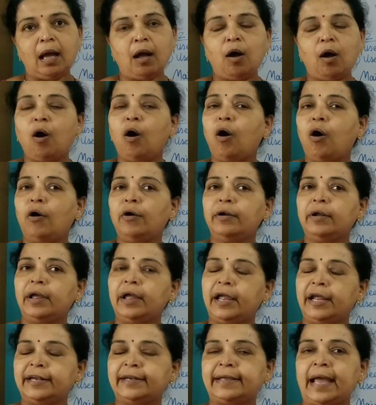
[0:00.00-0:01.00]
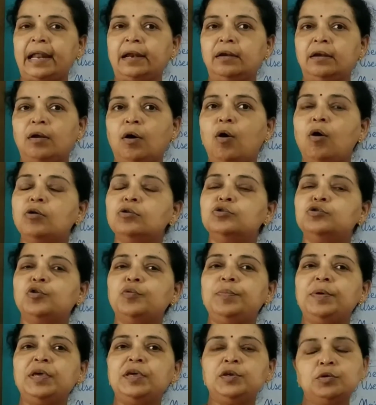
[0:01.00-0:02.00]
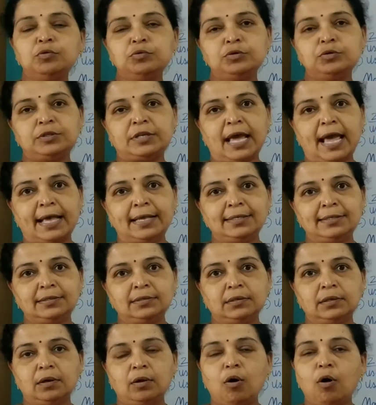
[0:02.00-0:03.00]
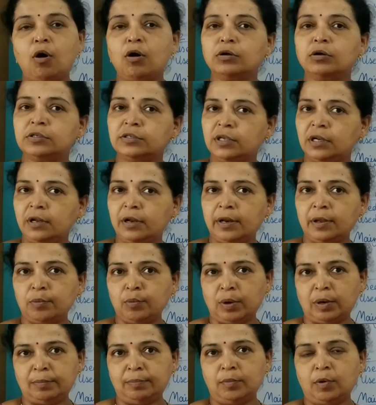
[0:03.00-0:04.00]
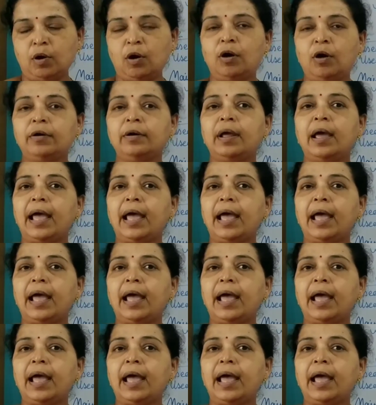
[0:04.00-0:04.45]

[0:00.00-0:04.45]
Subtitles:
or it can also be used as auxiliary verb or